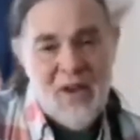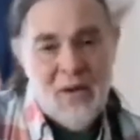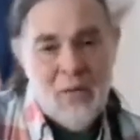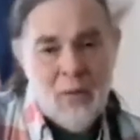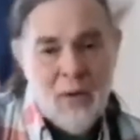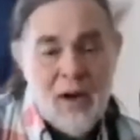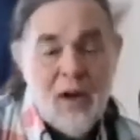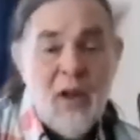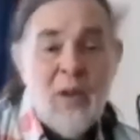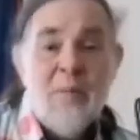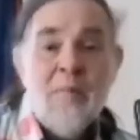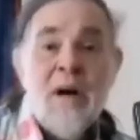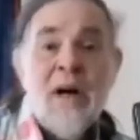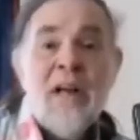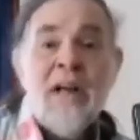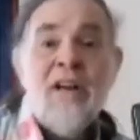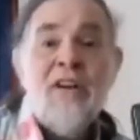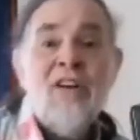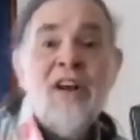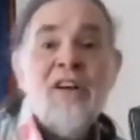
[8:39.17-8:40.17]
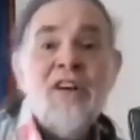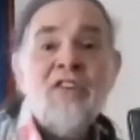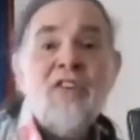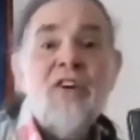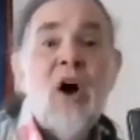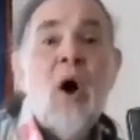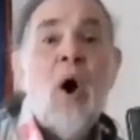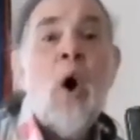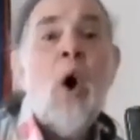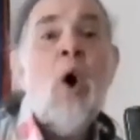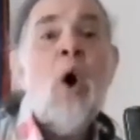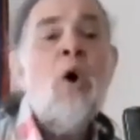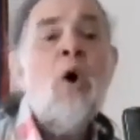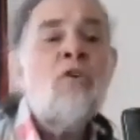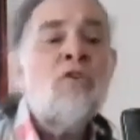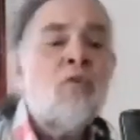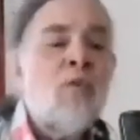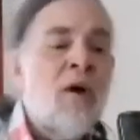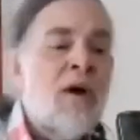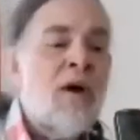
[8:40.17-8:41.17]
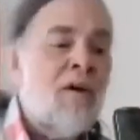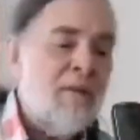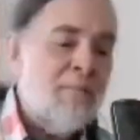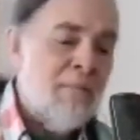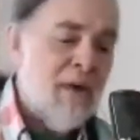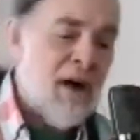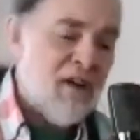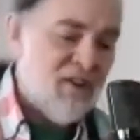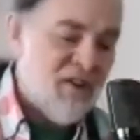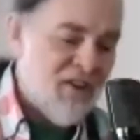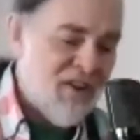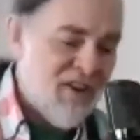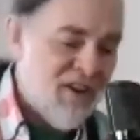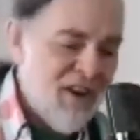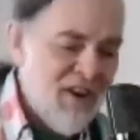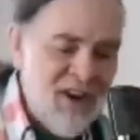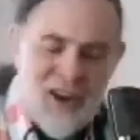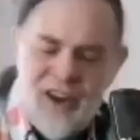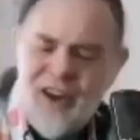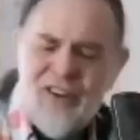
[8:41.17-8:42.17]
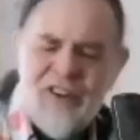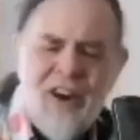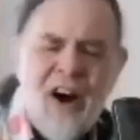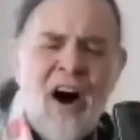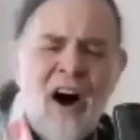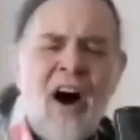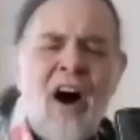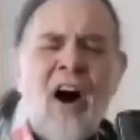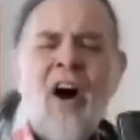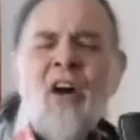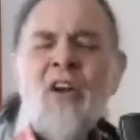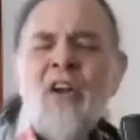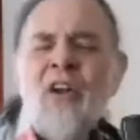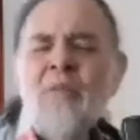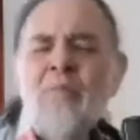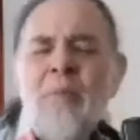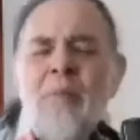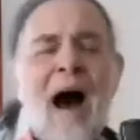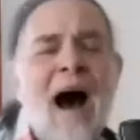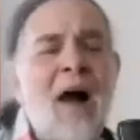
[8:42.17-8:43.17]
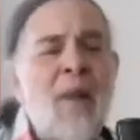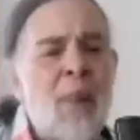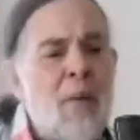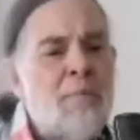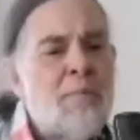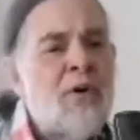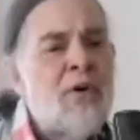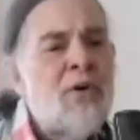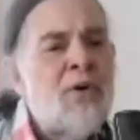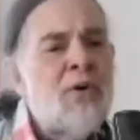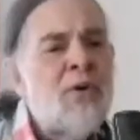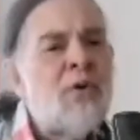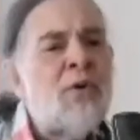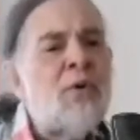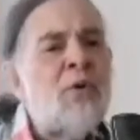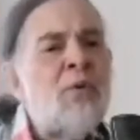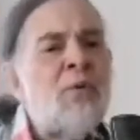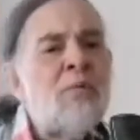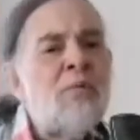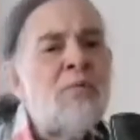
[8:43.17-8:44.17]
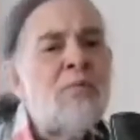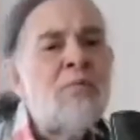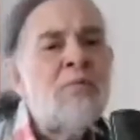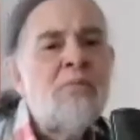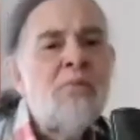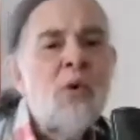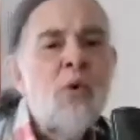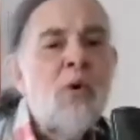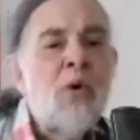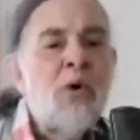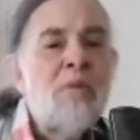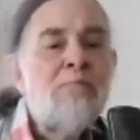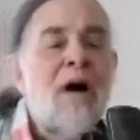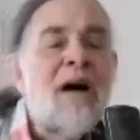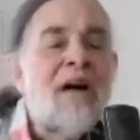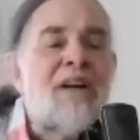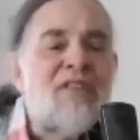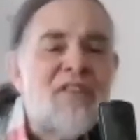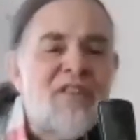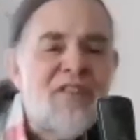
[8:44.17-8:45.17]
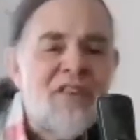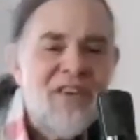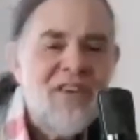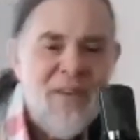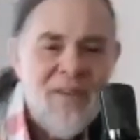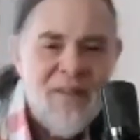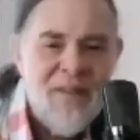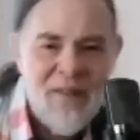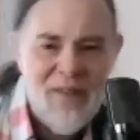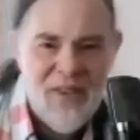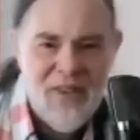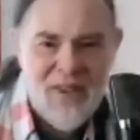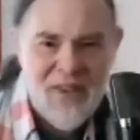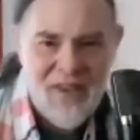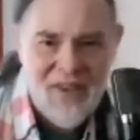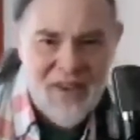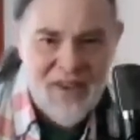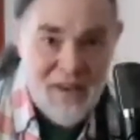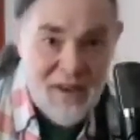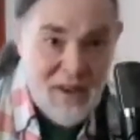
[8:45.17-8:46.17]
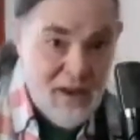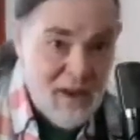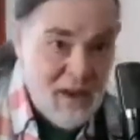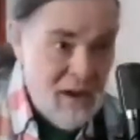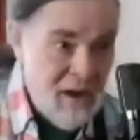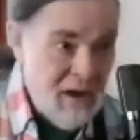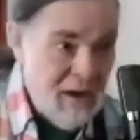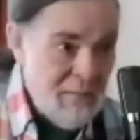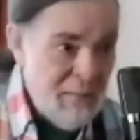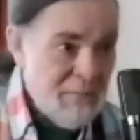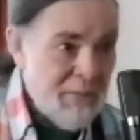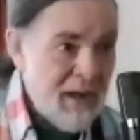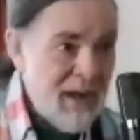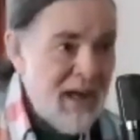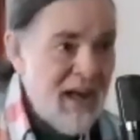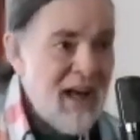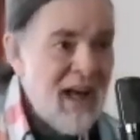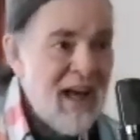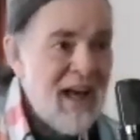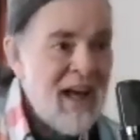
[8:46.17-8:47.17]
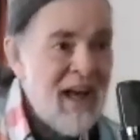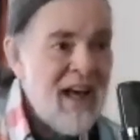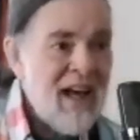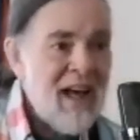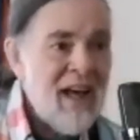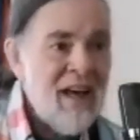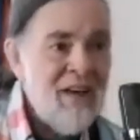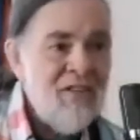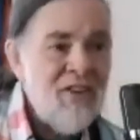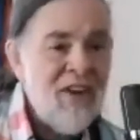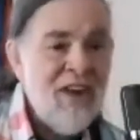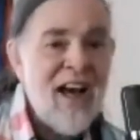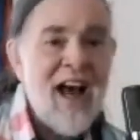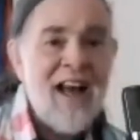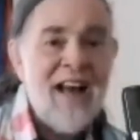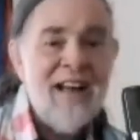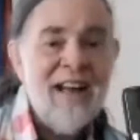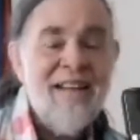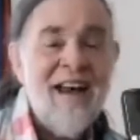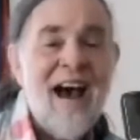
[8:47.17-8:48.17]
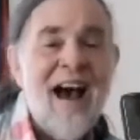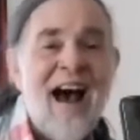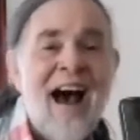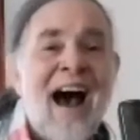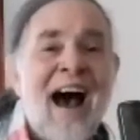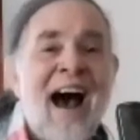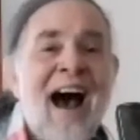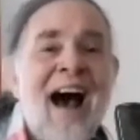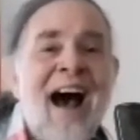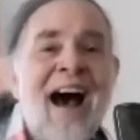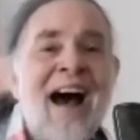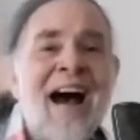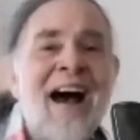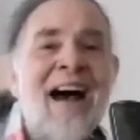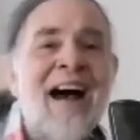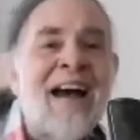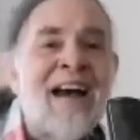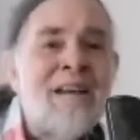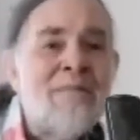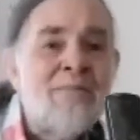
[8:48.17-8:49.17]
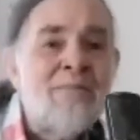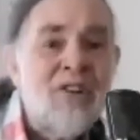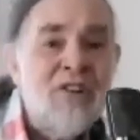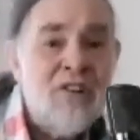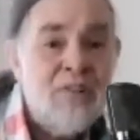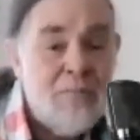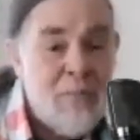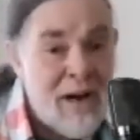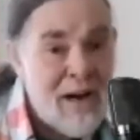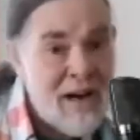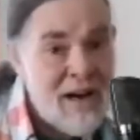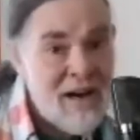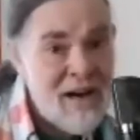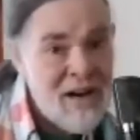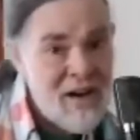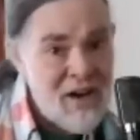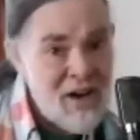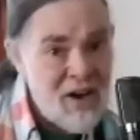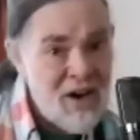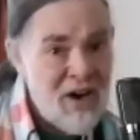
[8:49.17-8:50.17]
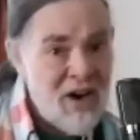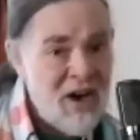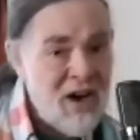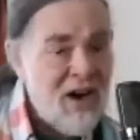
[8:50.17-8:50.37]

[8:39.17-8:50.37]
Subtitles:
Well, the money just goes where it must. It's all about the boom or bust. Buddy, have you got a dime to spare?